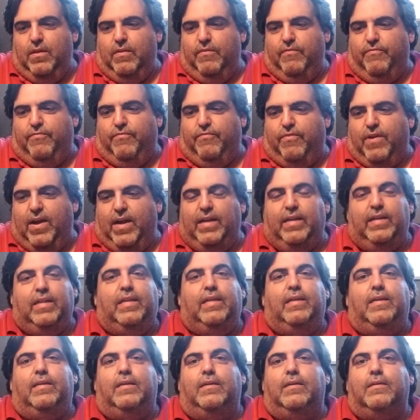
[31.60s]

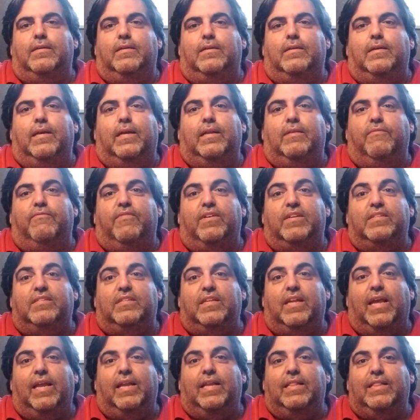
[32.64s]
finding and
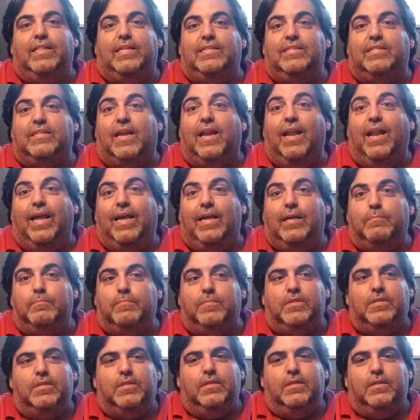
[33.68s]
investigating these
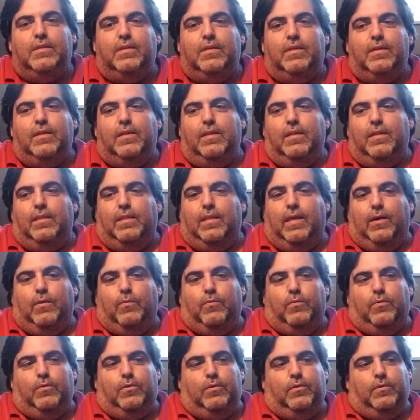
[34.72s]
claims that
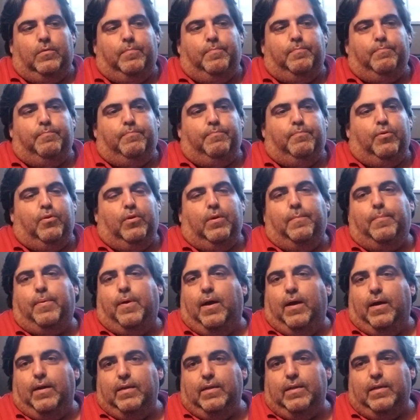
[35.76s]
were put
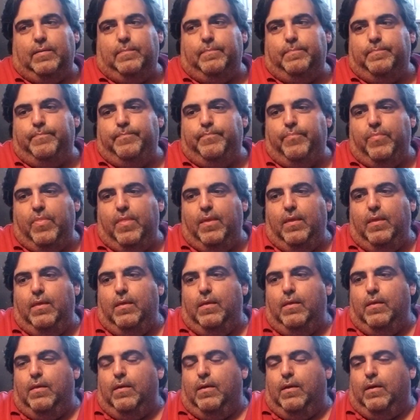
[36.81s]
upon him.
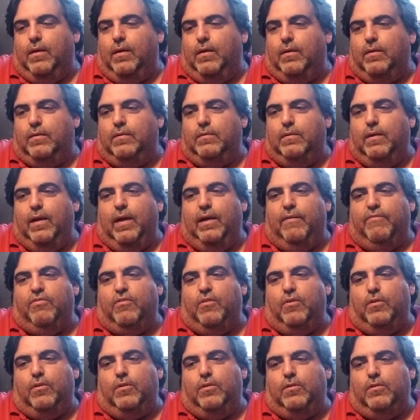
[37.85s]

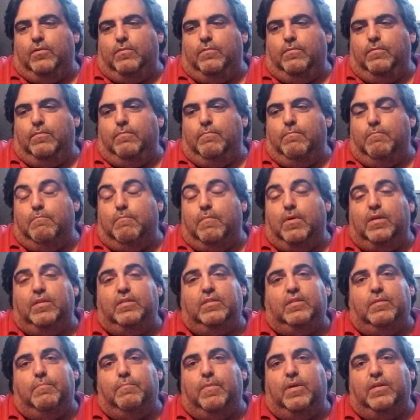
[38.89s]
After
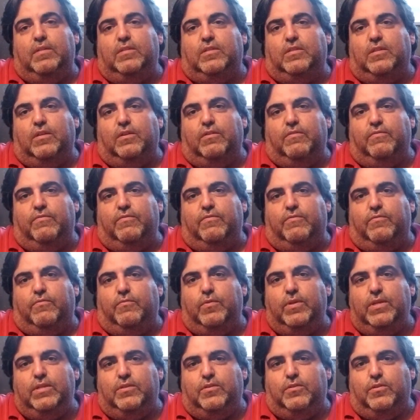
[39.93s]
months and months of
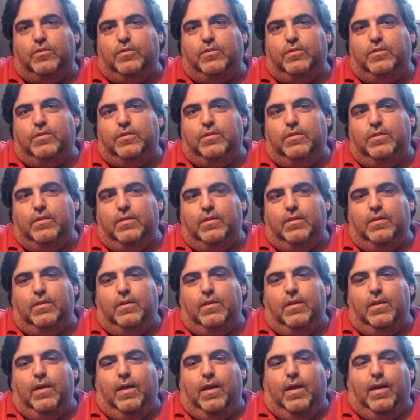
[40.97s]
research,
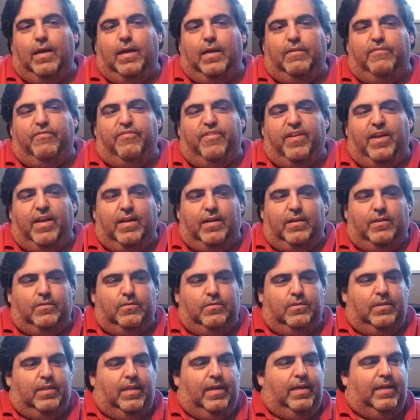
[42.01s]
I had
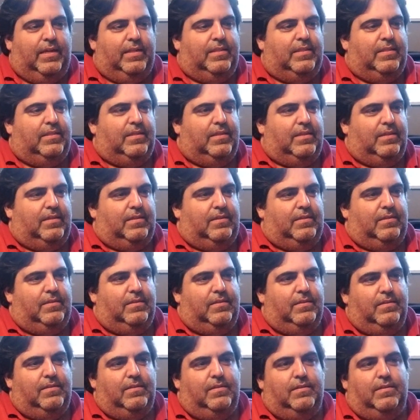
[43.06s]
found that
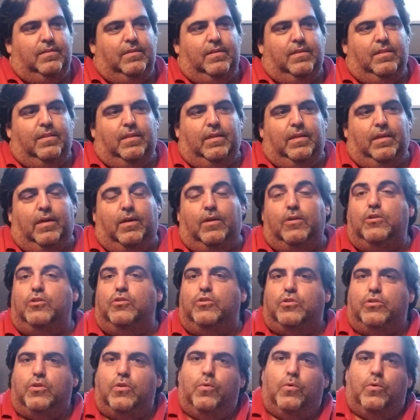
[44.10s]
the
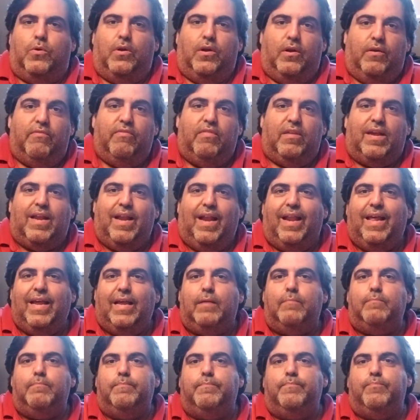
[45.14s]
underscore of the
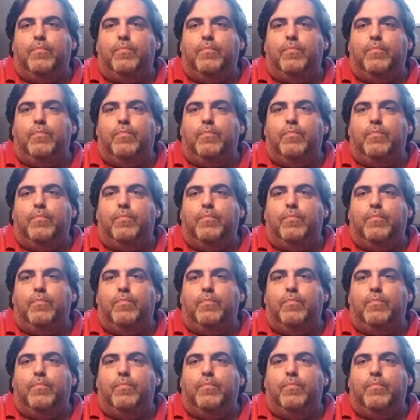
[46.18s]
claim